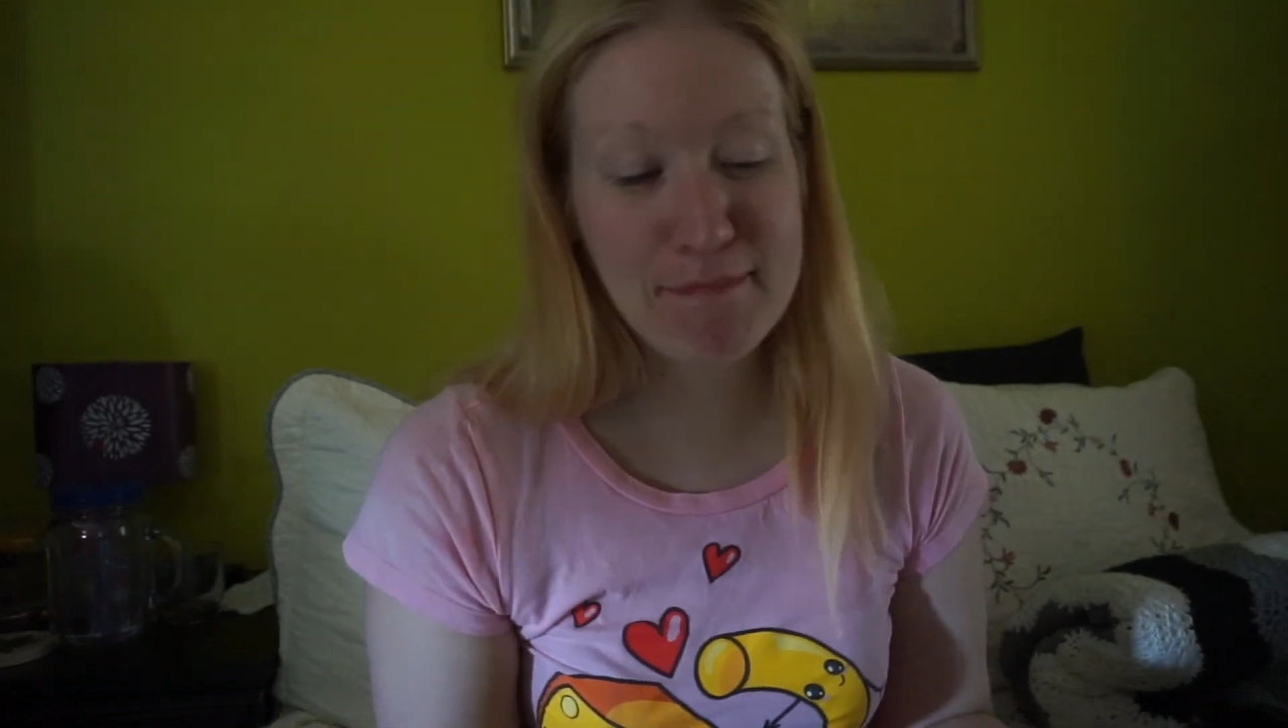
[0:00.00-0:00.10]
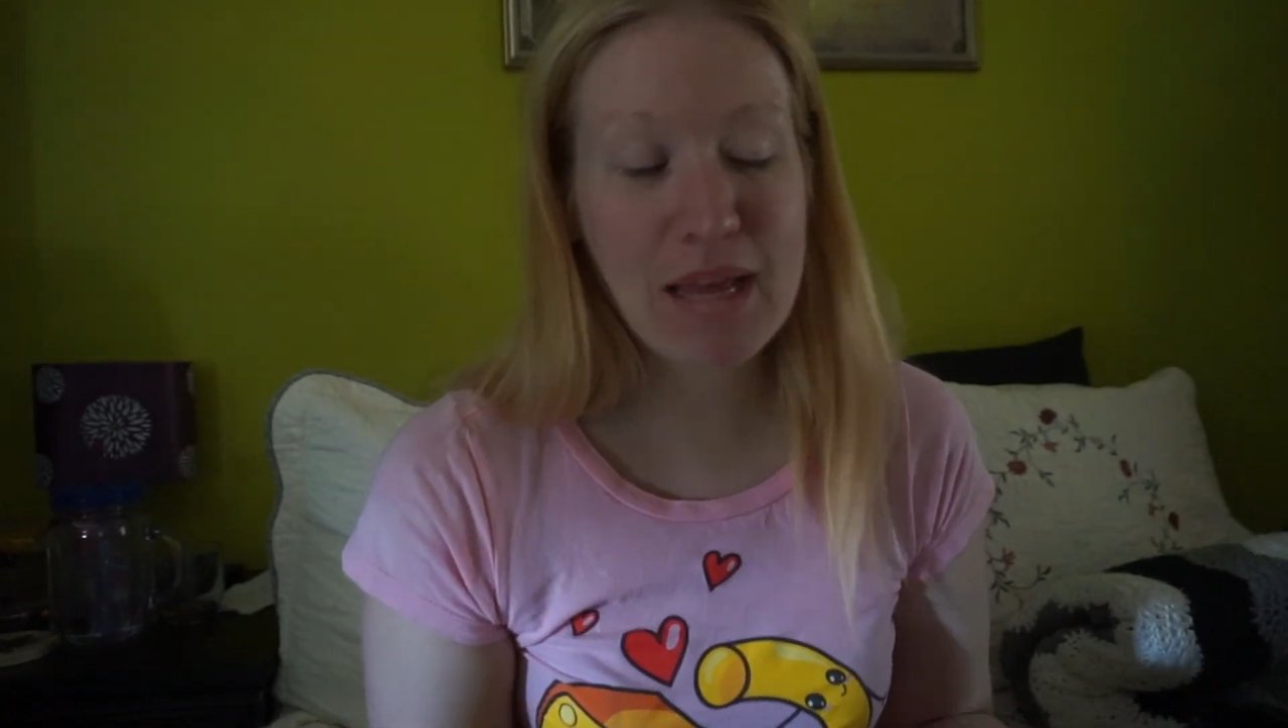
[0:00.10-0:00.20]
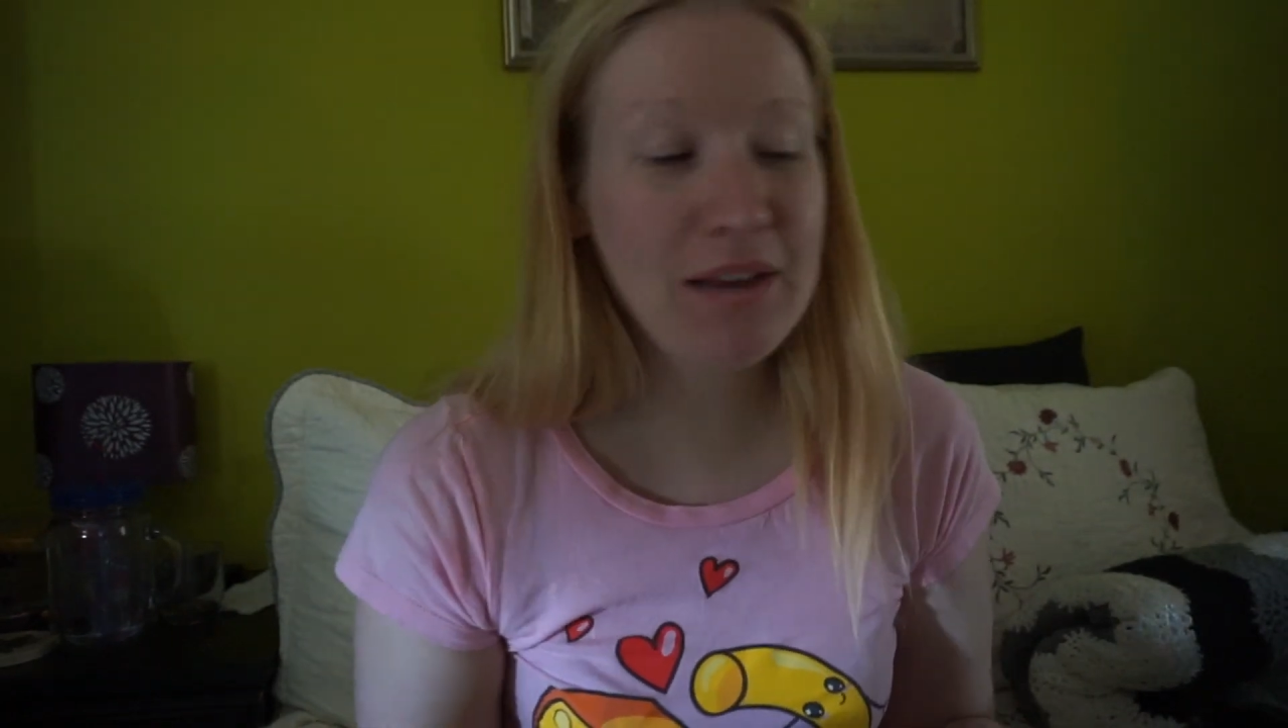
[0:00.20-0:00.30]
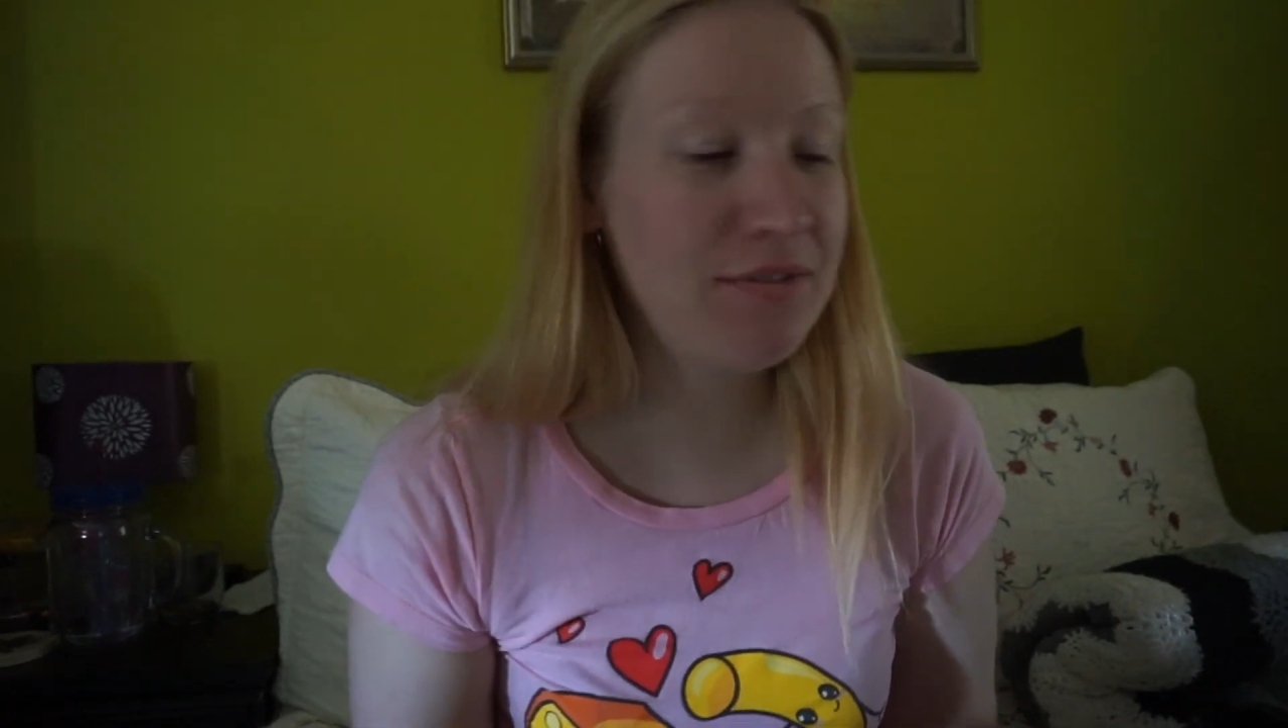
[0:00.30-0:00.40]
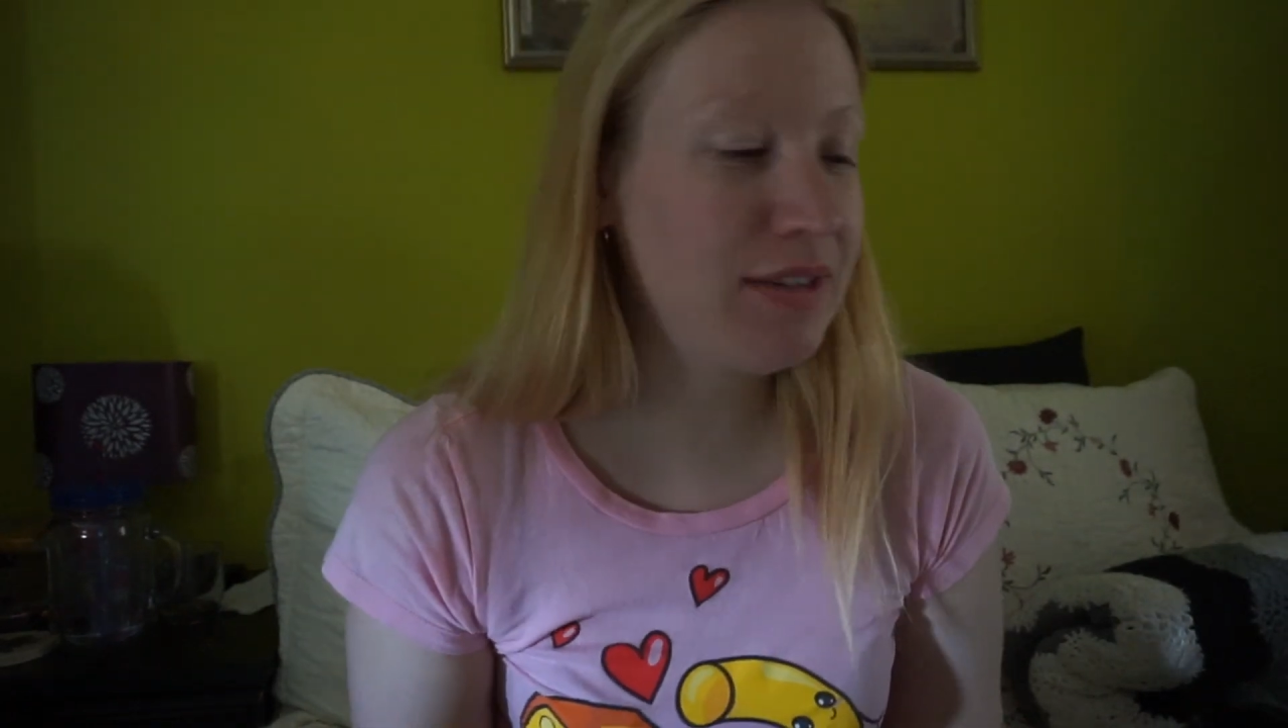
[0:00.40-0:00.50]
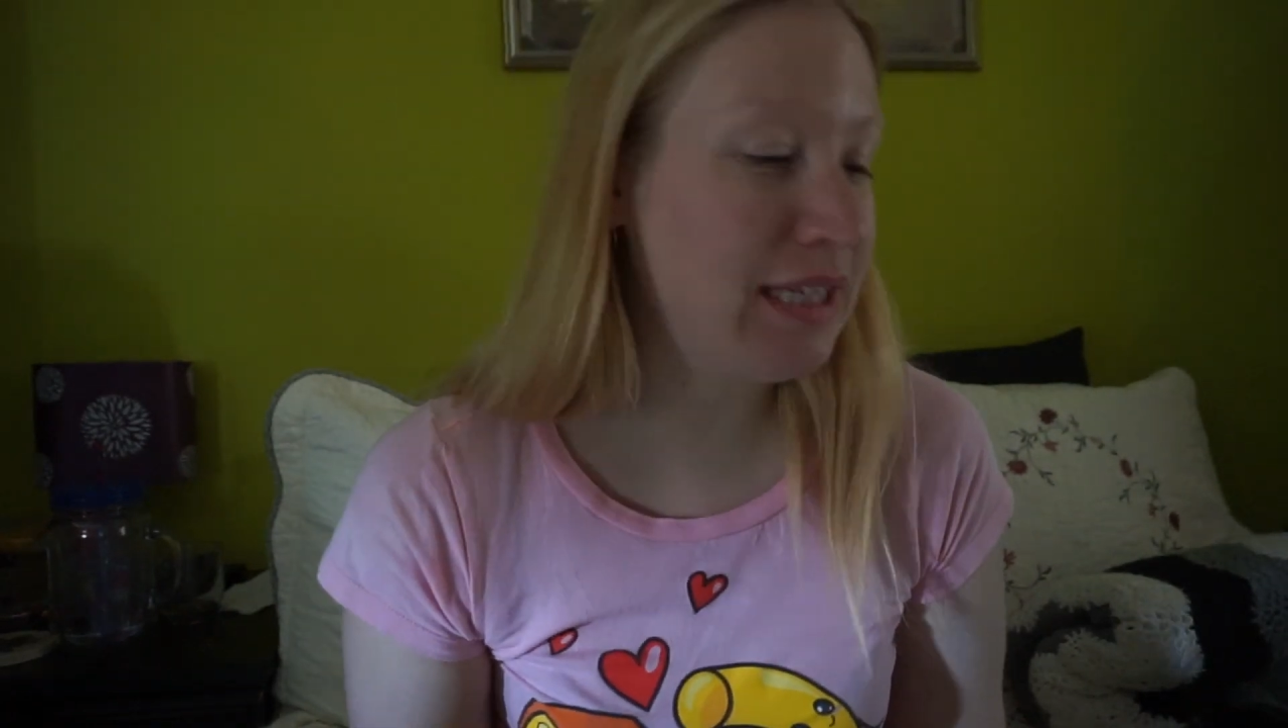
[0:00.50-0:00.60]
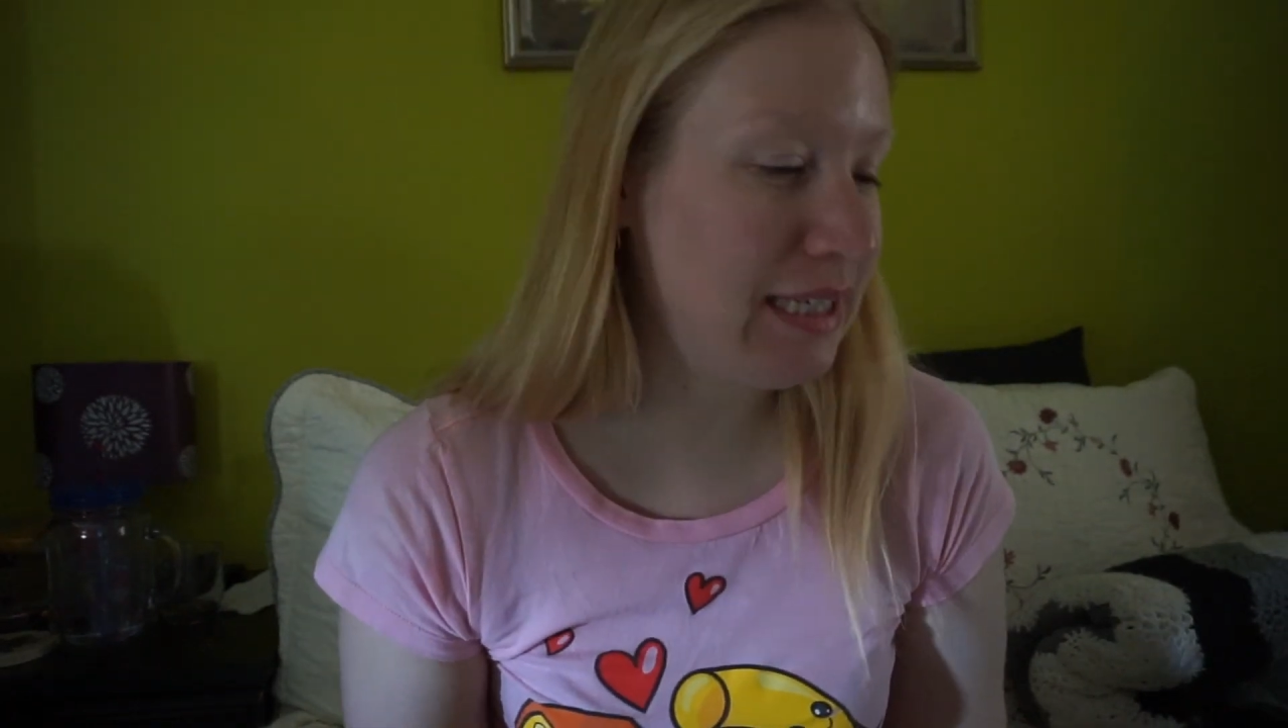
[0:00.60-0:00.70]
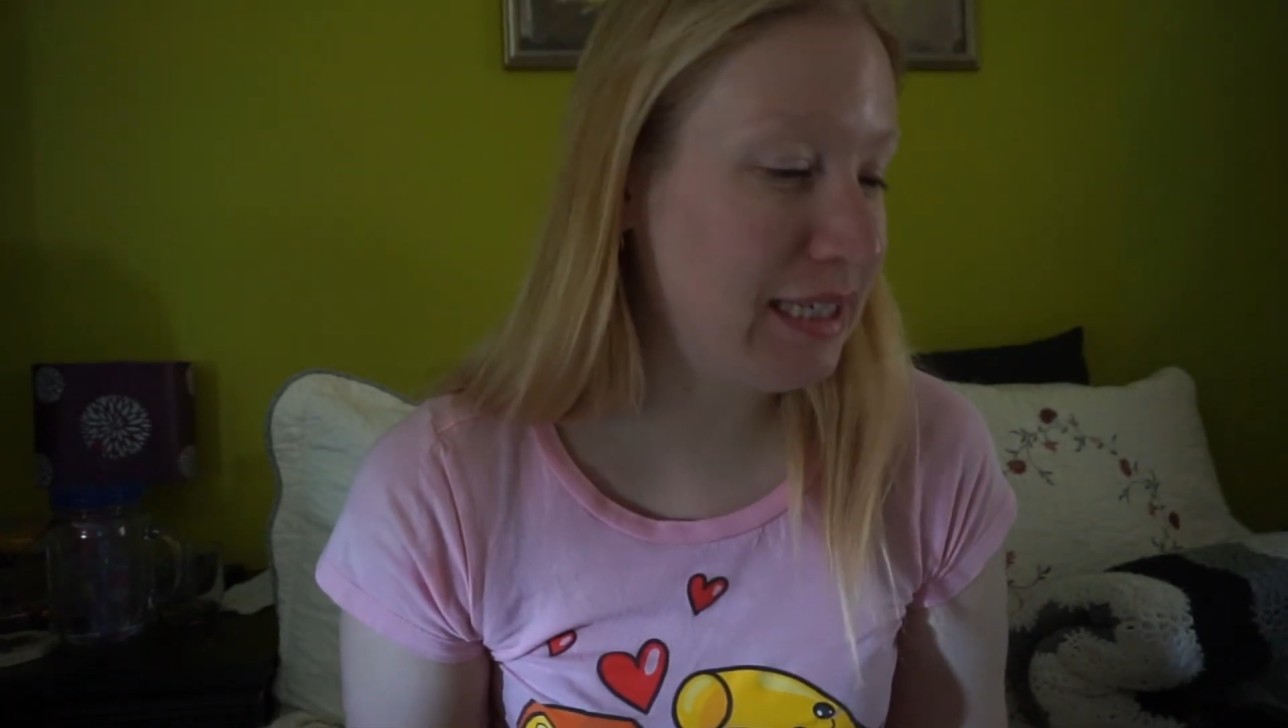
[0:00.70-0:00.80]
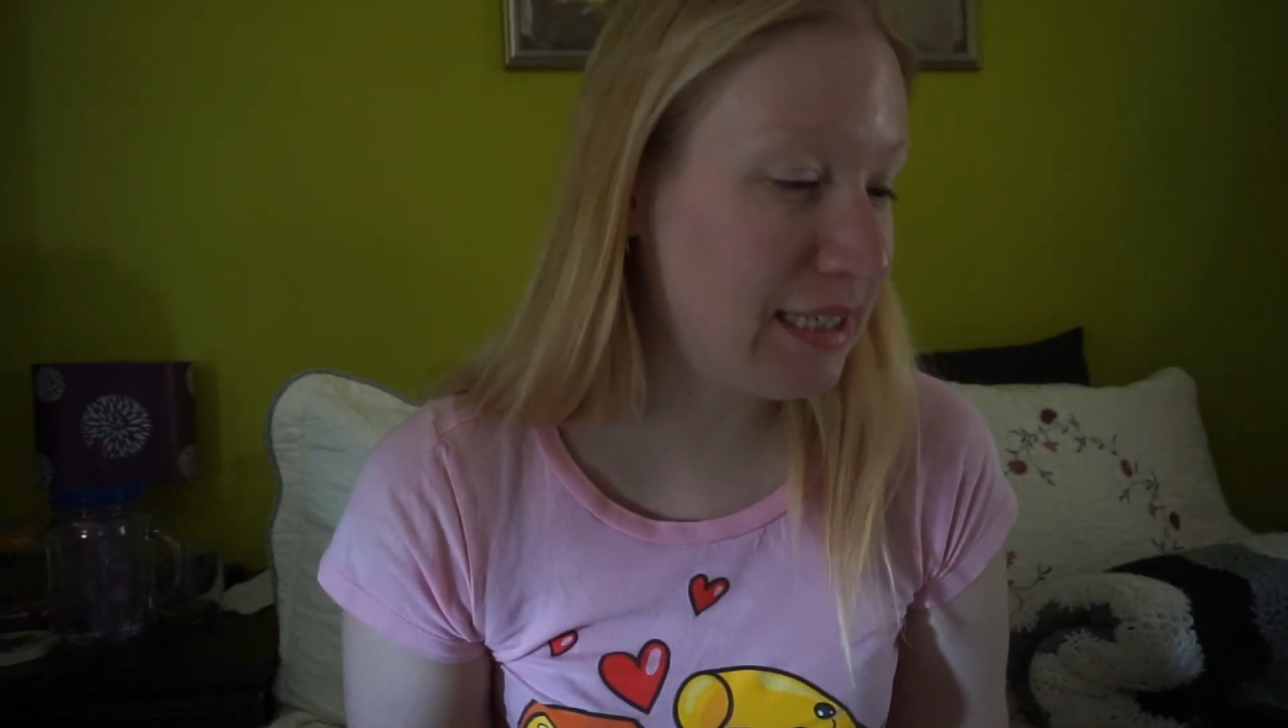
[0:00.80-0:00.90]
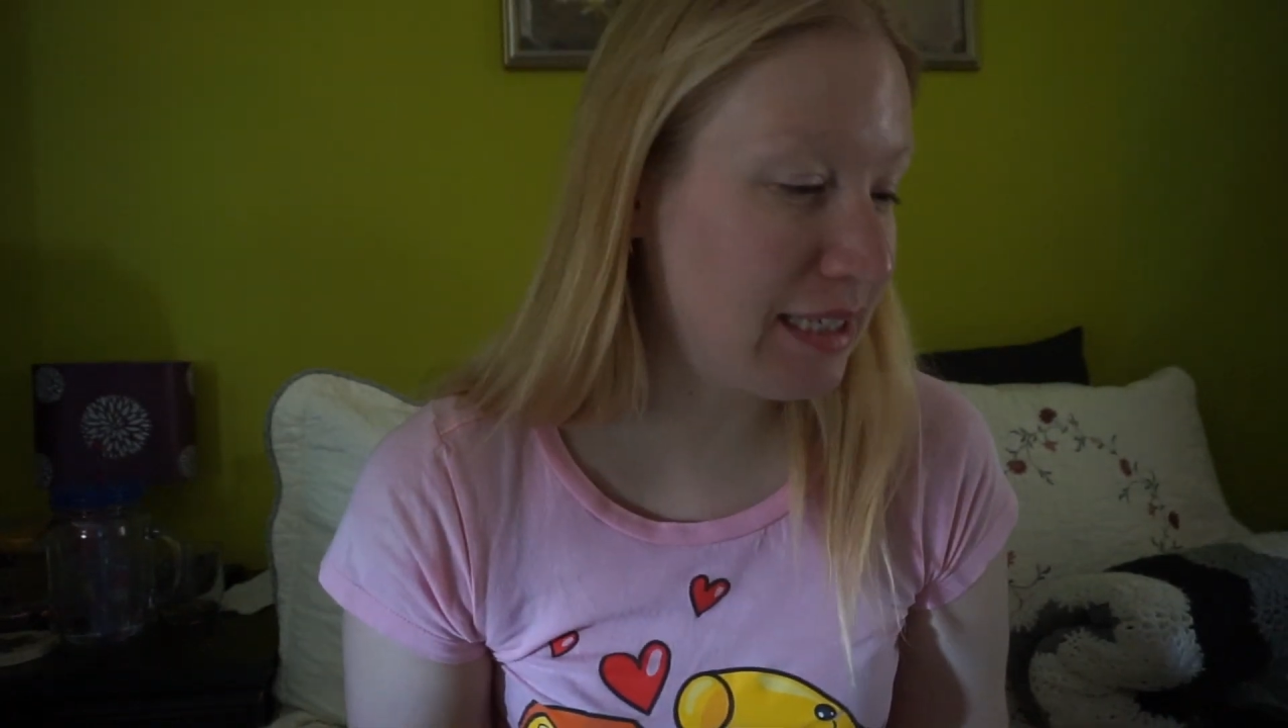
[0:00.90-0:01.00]
I fit
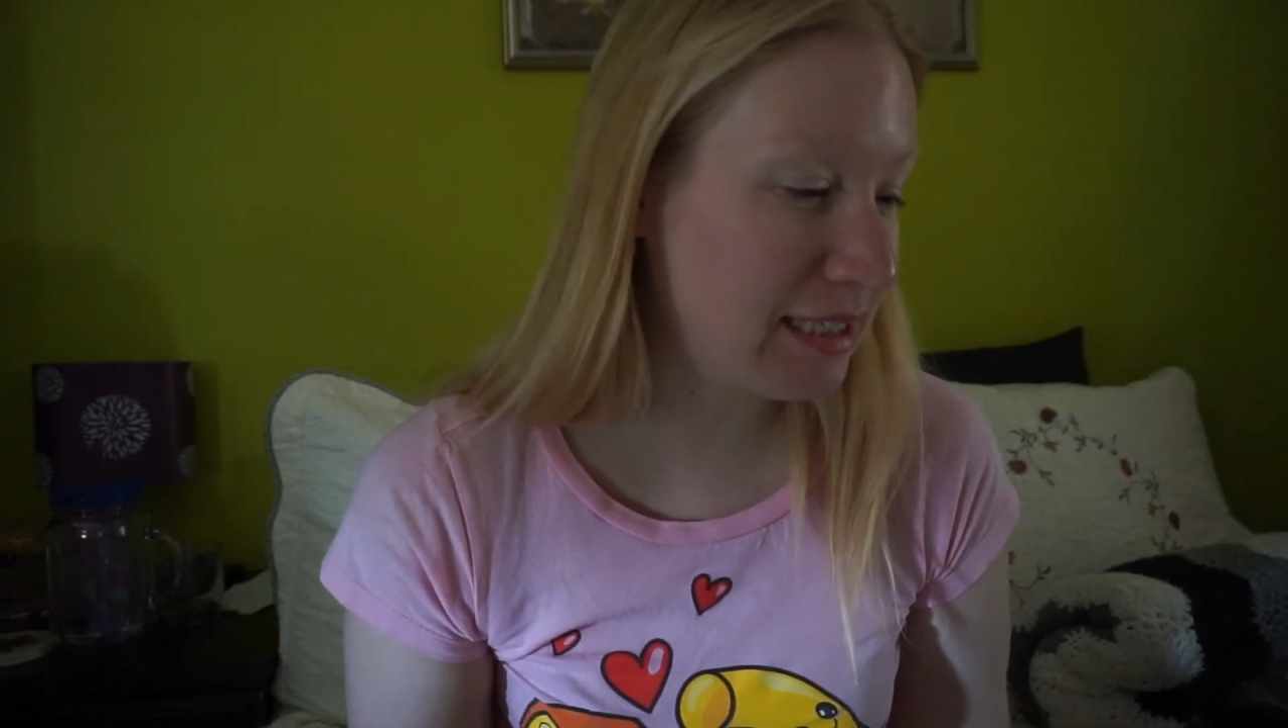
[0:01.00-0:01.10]
in